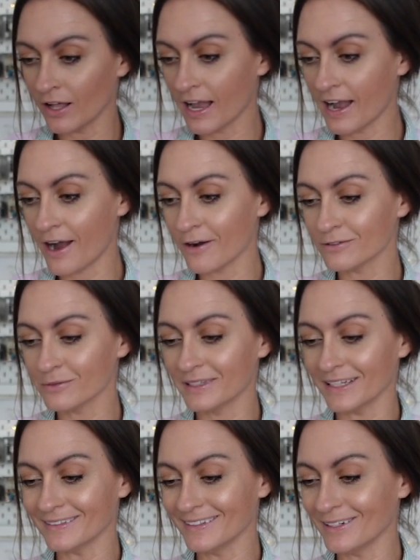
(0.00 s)
house with
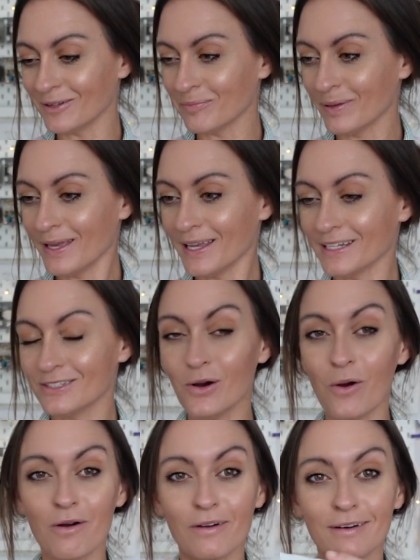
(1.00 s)
a little pink
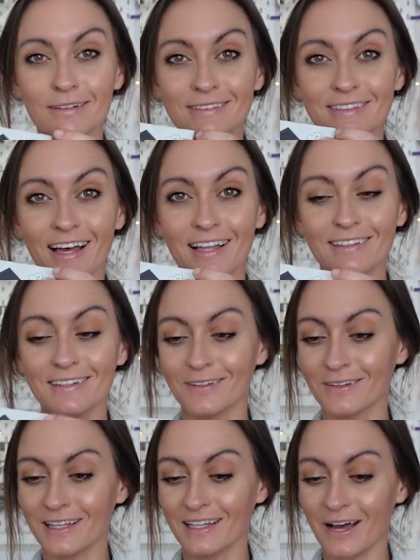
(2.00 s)
door, and it's got
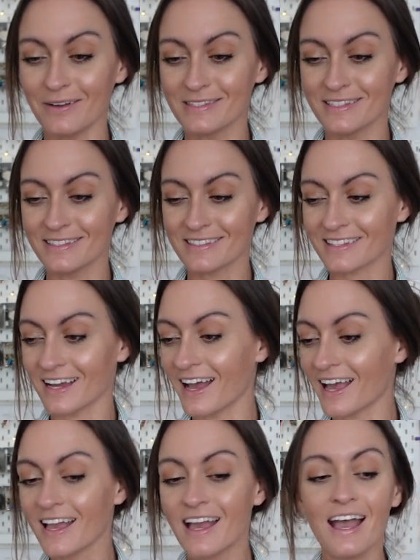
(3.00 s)
little clouds in the
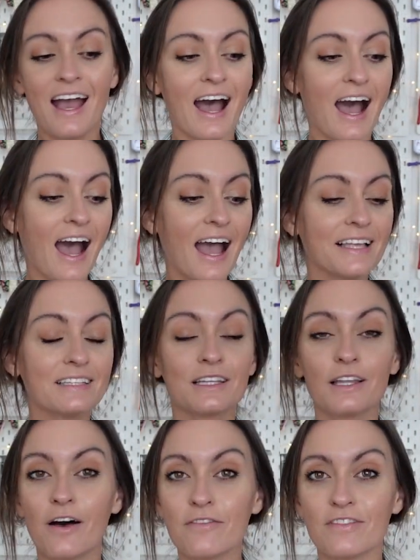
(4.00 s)
sky. I
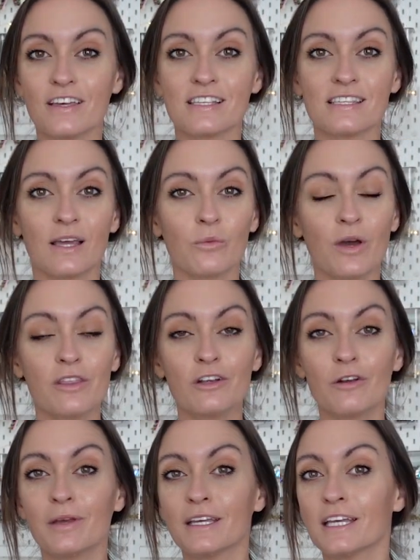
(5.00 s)
love this. And whether
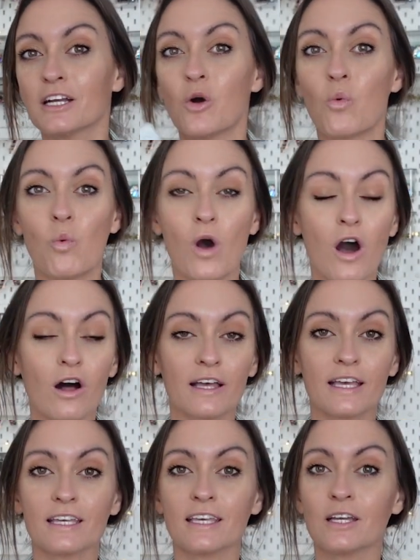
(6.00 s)
you're making a wall
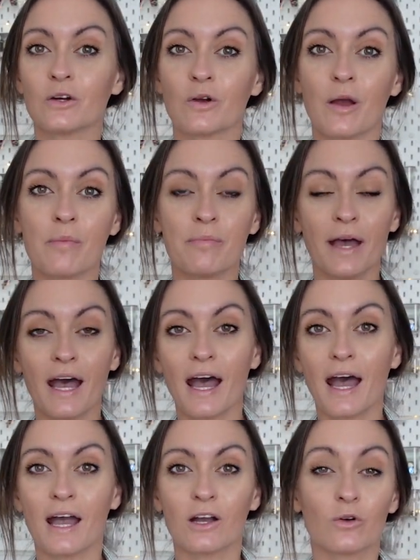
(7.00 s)
hanging or a
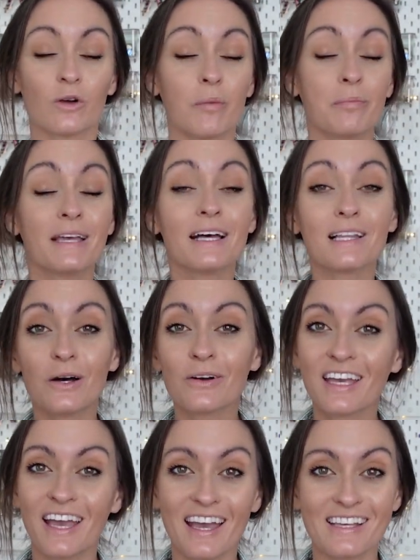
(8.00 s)
bag or a
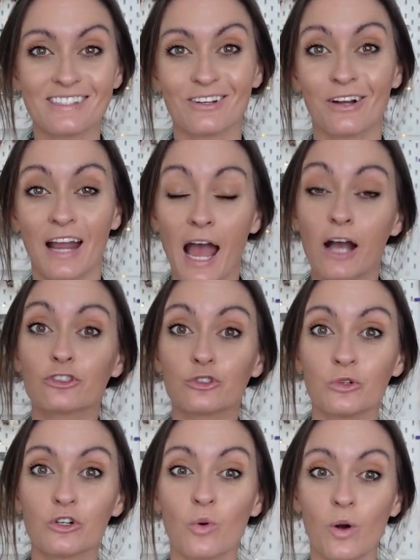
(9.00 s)
pillowcase or an
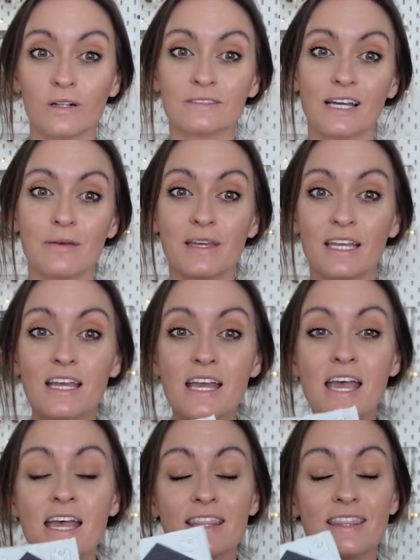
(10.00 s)
actual quilt, I mean,
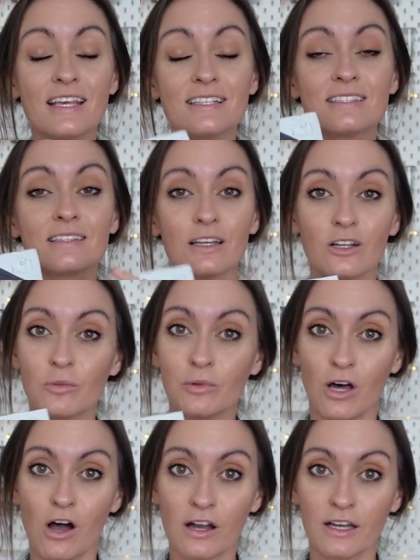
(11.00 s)
this little
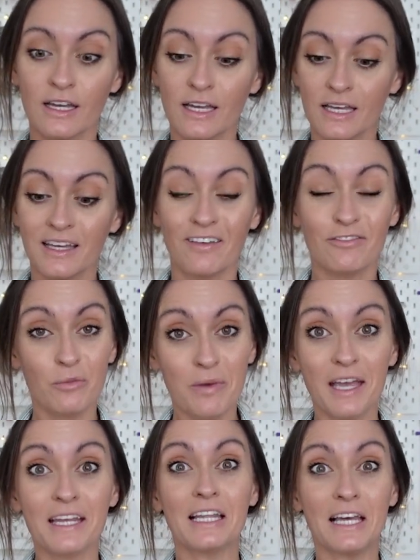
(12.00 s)
block, if you
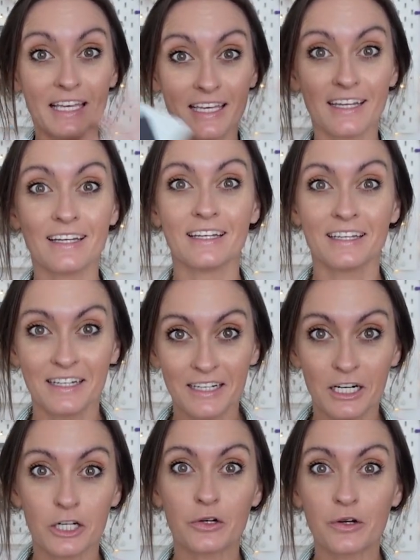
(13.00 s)
made like
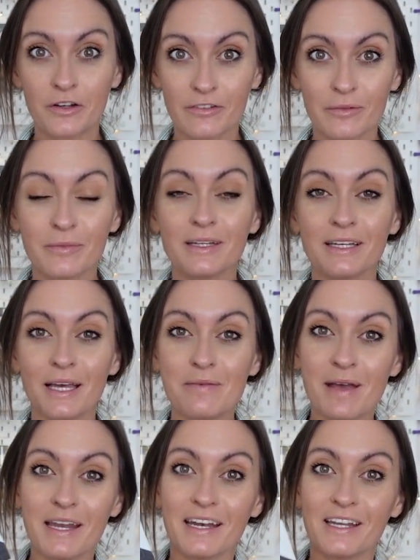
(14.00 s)
100 of them and
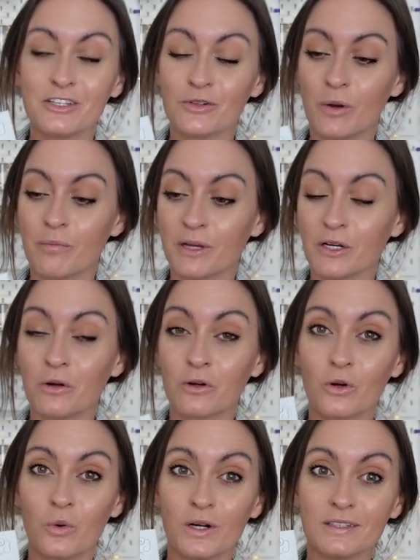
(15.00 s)
made it into a big
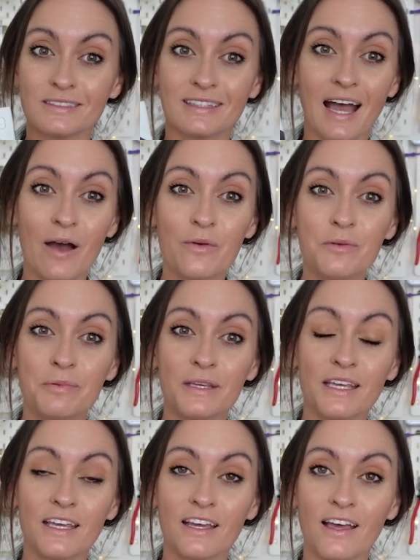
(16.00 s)
old quilt, that would
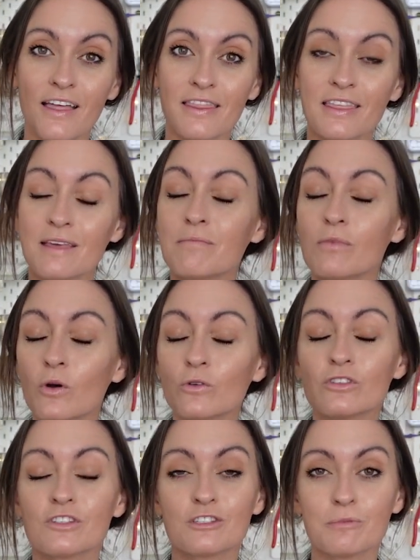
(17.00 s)
be the
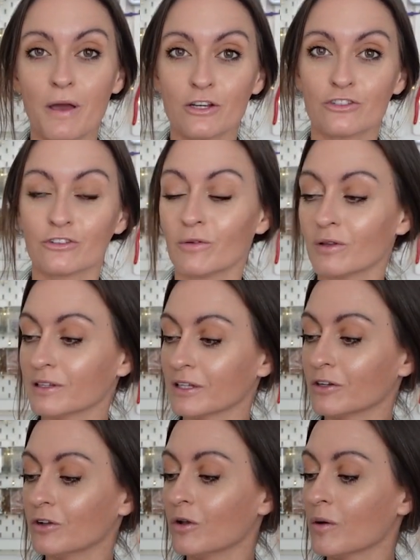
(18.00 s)
most special
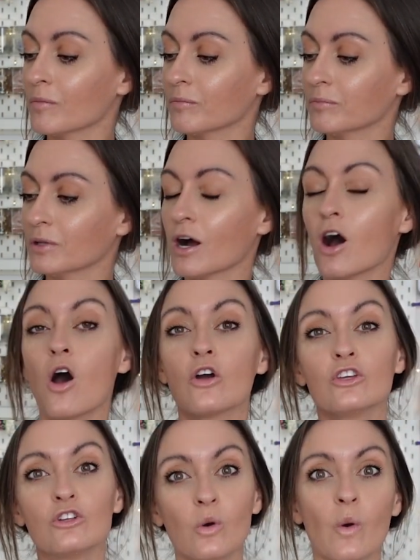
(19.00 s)
little block. Oh,
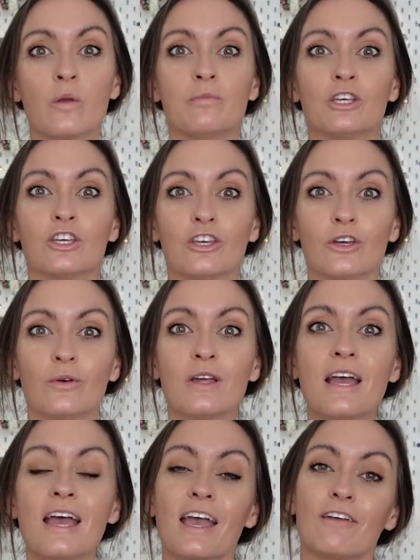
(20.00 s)
you know what would be cute?
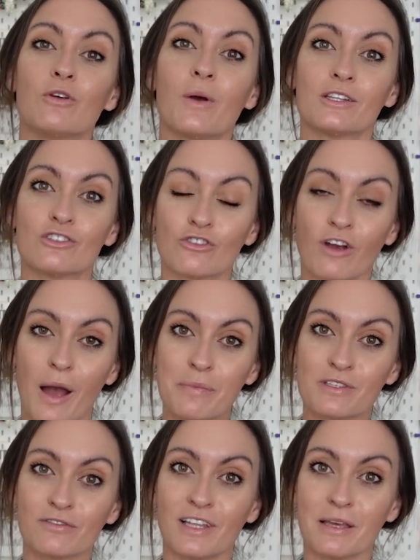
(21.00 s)
If you had
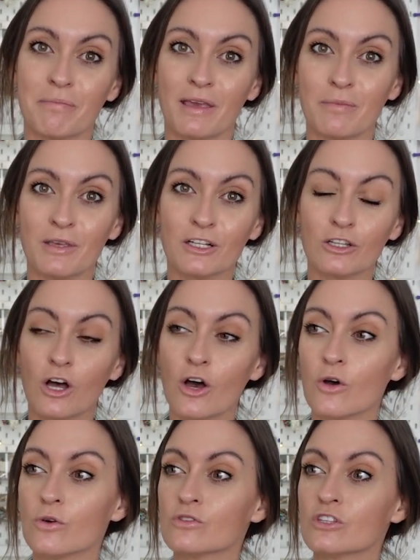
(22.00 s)
scraps of like baby
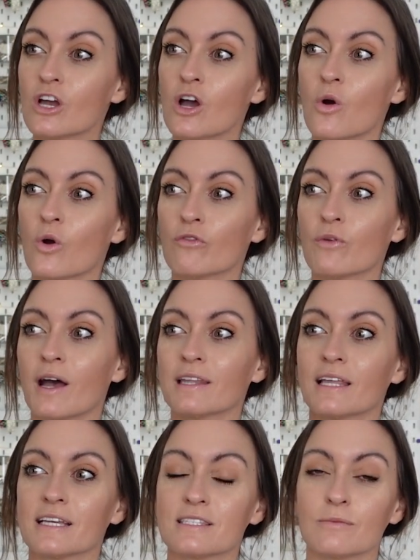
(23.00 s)
clothes, or if you had
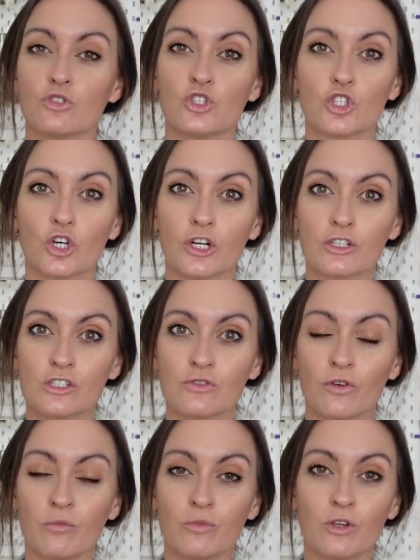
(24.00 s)
like some shirts
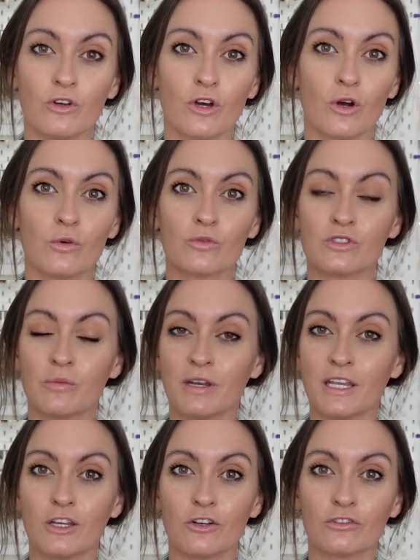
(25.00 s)
from, you know,
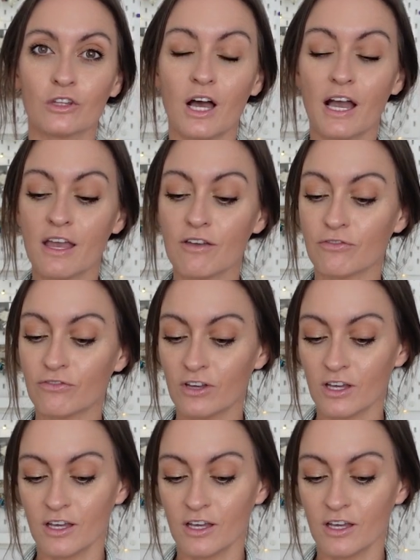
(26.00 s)
somebody in your life.